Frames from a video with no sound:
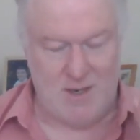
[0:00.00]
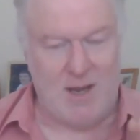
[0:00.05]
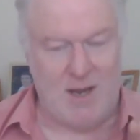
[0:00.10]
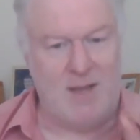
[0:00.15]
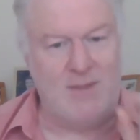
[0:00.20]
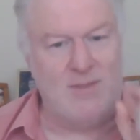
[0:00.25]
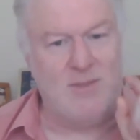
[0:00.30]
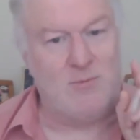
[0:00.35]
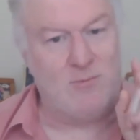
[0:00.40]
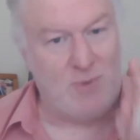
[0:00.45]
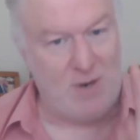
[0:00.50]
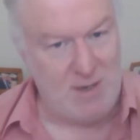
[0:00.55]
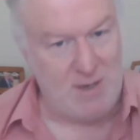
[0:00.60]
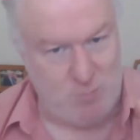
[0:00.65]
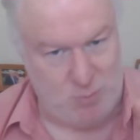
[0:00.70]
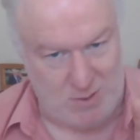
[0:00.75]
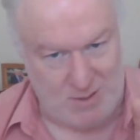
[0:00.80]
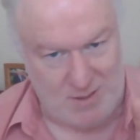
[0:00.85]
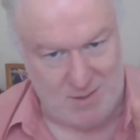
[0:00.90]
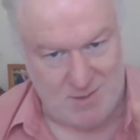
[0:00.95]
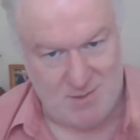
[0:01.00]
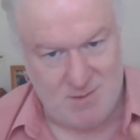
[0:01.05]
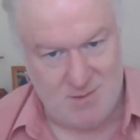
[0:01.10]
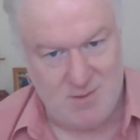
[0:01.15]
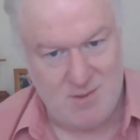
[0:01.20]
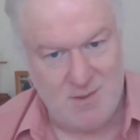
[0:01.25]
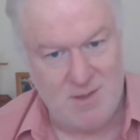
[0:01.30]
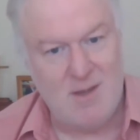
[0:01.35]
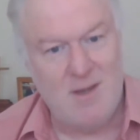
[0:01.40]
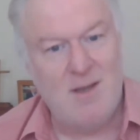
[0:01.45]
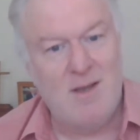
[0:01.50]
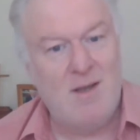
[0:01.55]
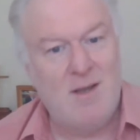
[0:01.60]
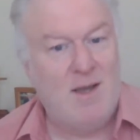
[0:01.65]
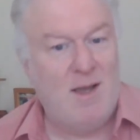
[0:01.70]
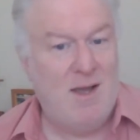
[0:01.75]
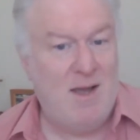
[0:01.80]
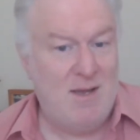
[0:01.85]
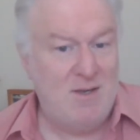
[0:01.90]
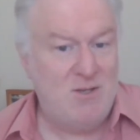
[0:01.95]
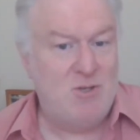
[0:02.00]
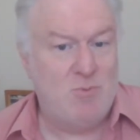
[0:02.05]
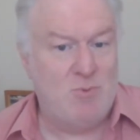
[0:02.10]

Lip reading: And the right place, as